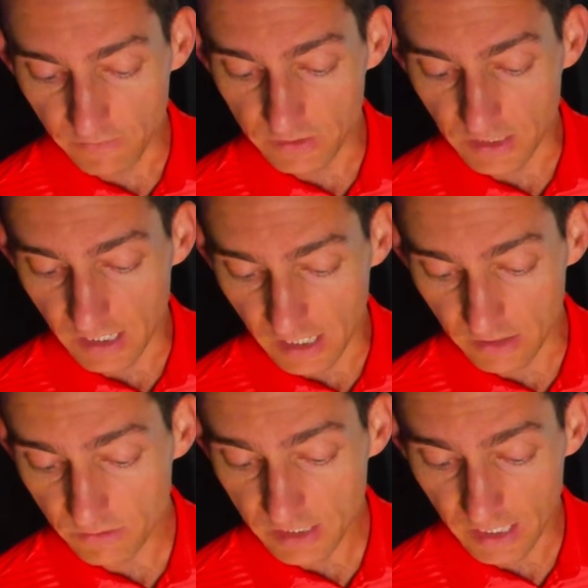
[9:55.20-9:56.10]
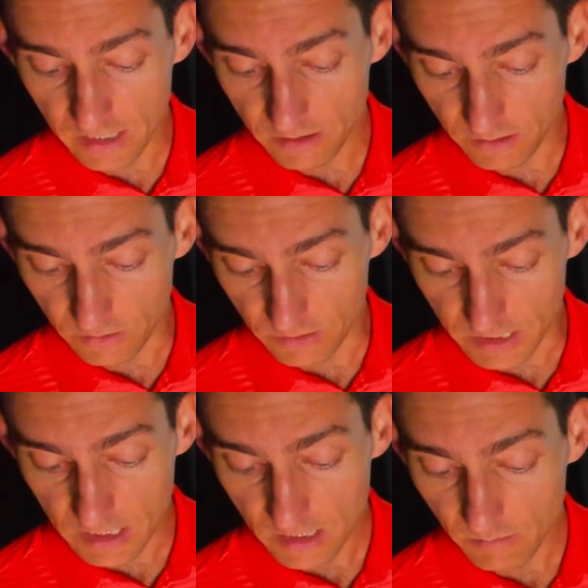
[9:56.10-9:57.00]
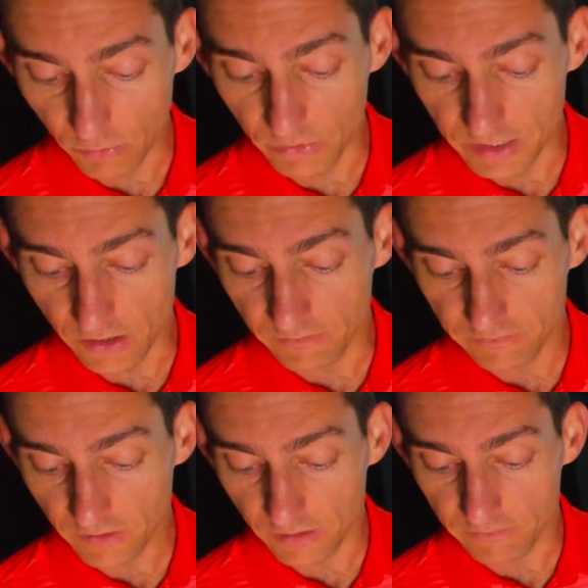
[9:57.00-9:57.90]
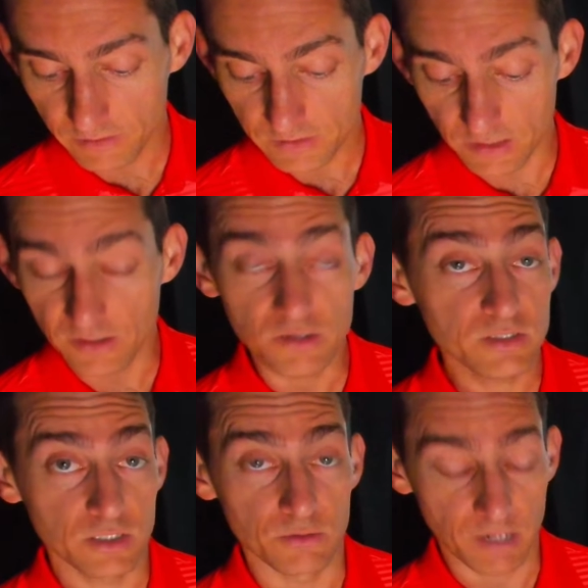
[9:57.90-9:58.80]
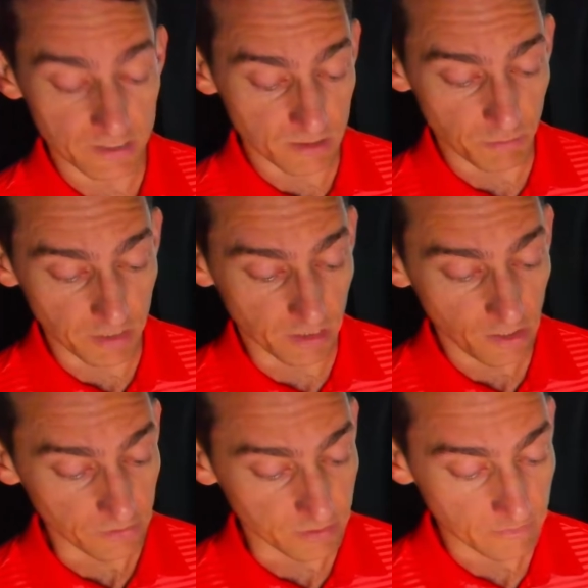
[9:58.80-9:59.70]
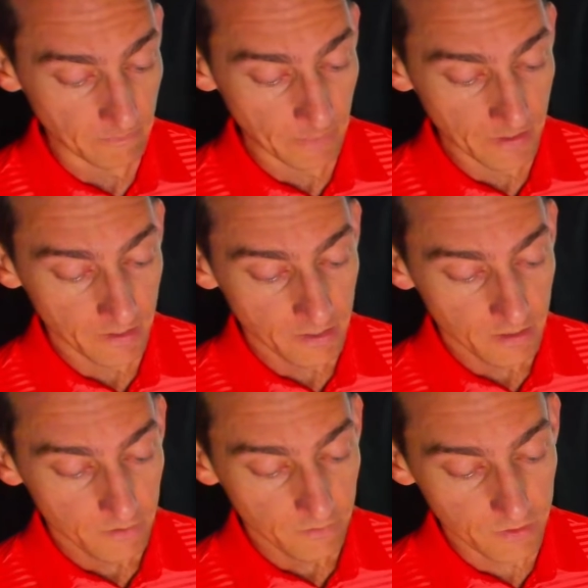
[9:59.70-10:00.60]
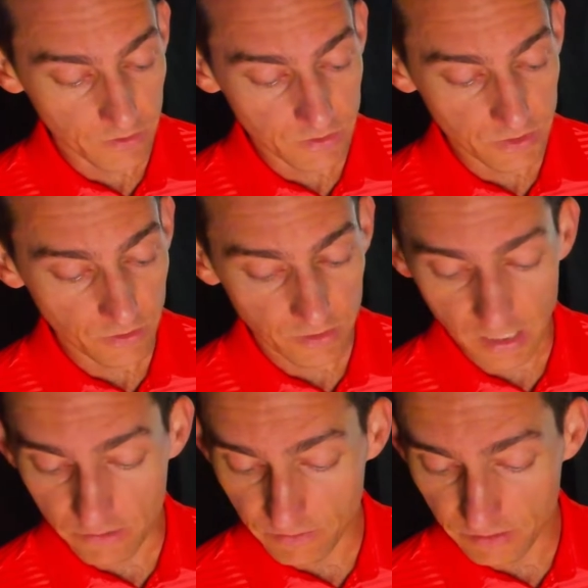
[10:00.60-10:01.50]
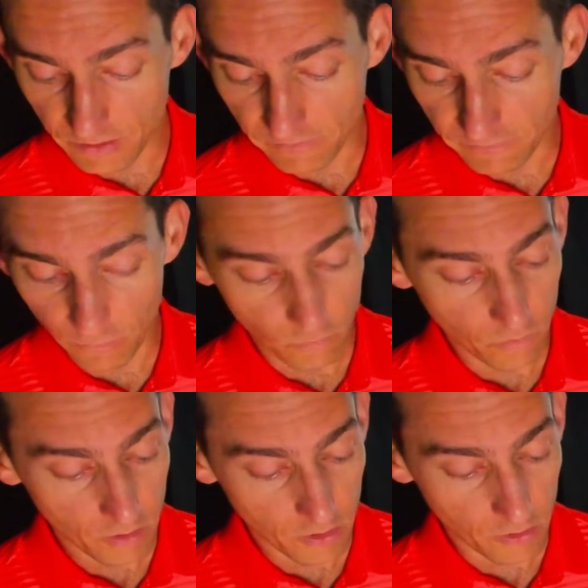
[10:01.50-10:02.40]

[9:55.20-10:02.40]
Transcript: versus 130.95. So those two were actually pretty close. Third shot, 134